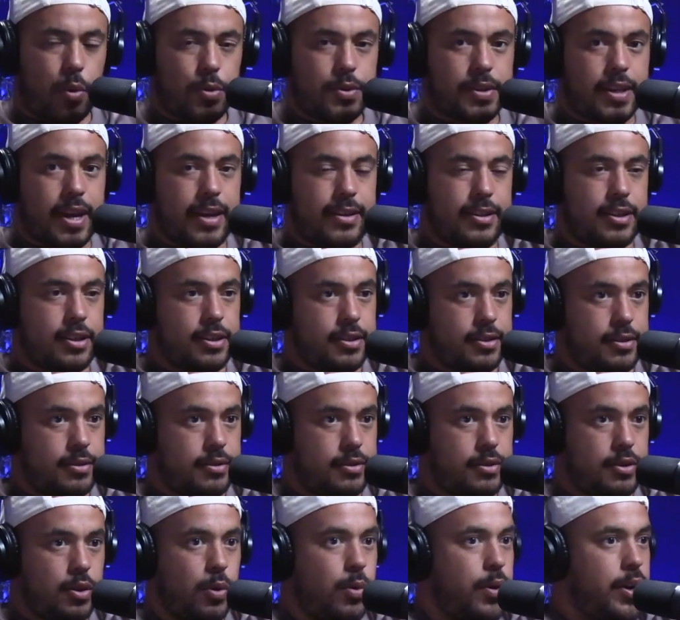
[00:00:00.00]
I was keen to
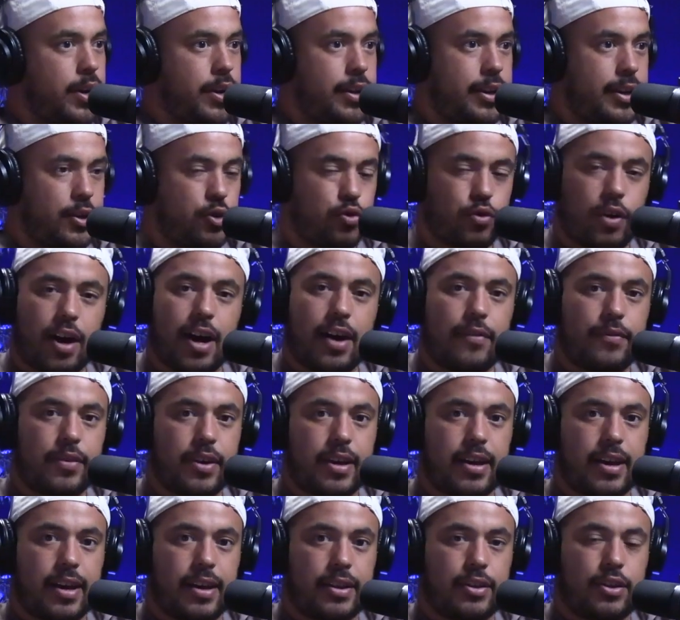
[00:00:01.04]
do it and drive
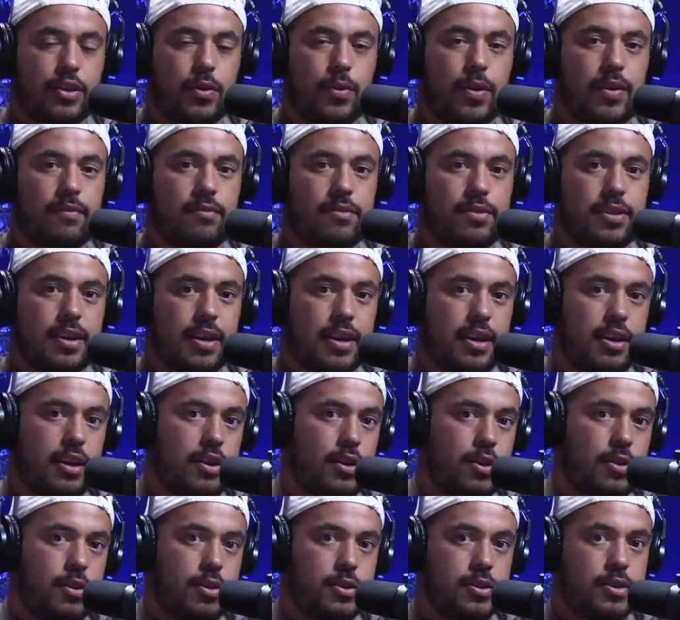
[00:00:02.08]
it and do everything,
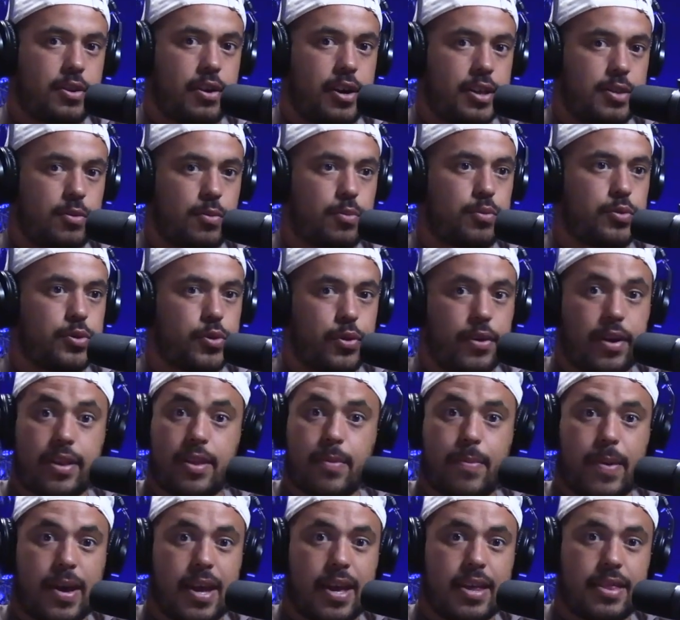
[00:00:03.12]
and I know those guys were sort
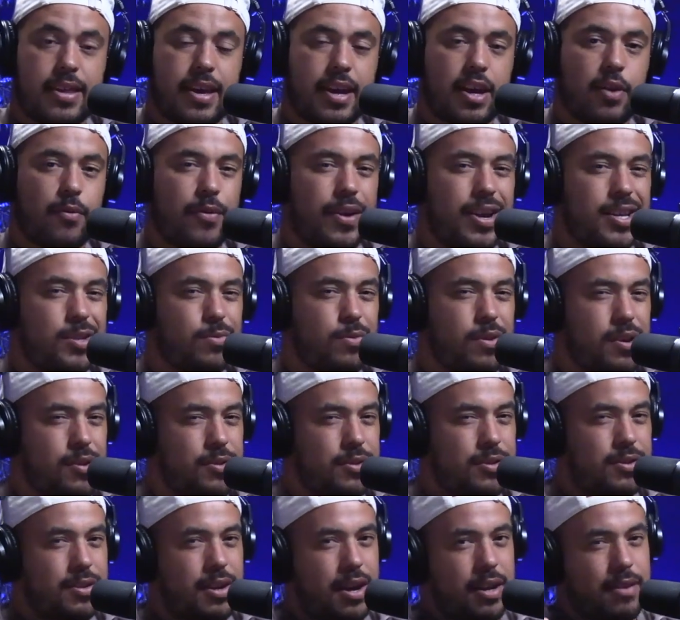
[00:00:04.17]
of at the peak of their careers where
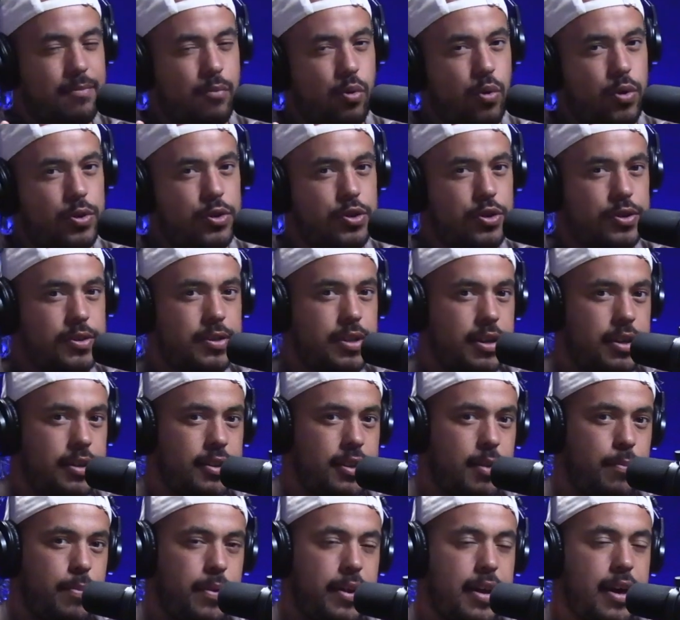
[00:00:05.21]
I was kind of more interested
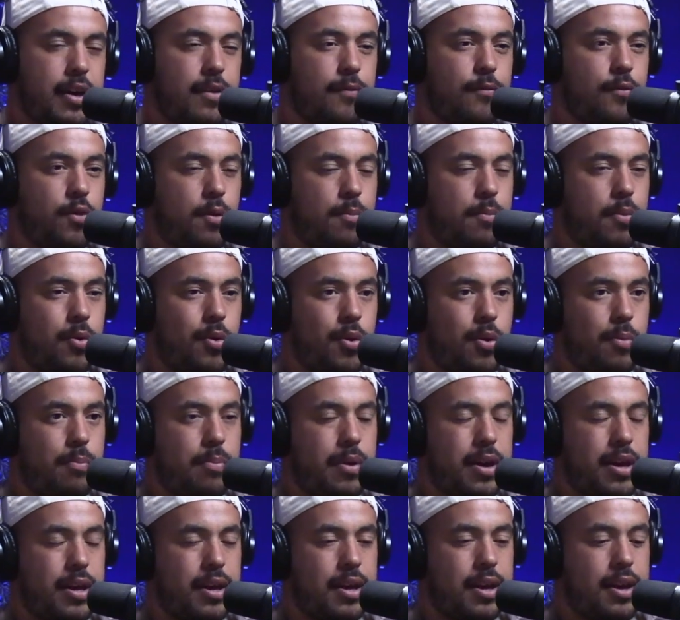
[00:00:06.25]
in dipping out of
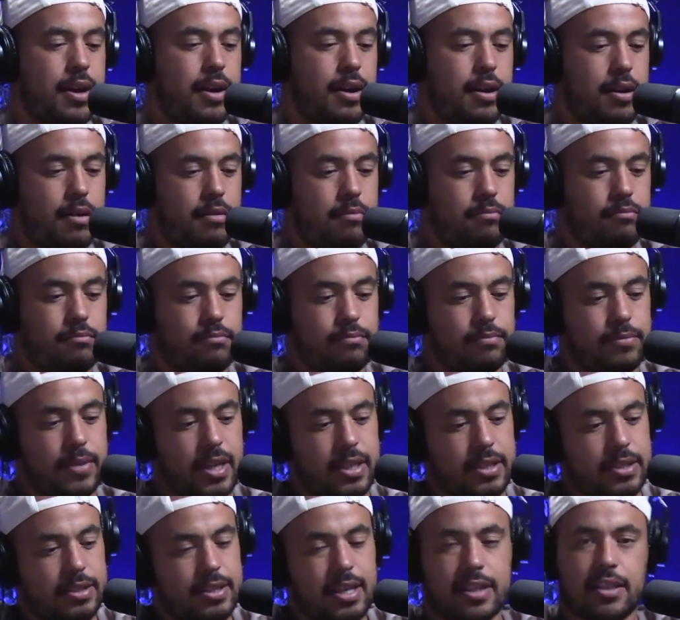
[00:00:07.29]
football, but
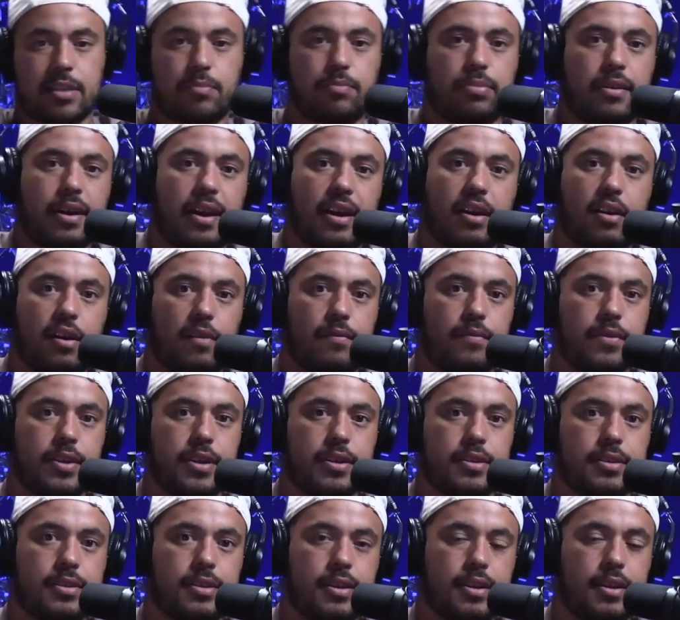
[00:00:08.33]
they just had this blind
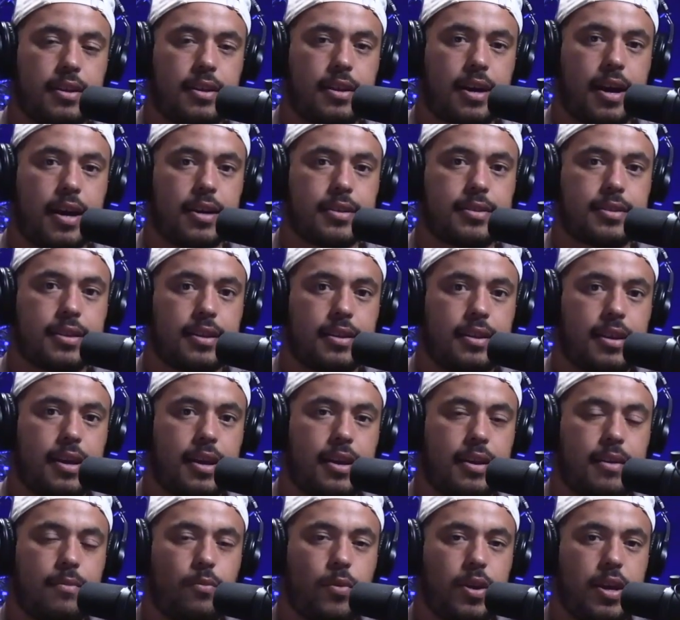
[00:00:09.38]
confidence in us
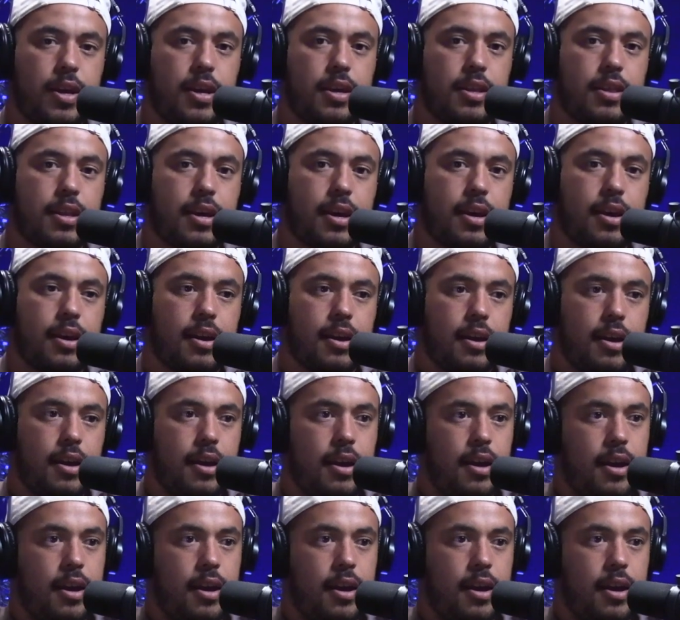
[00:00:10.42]
and we that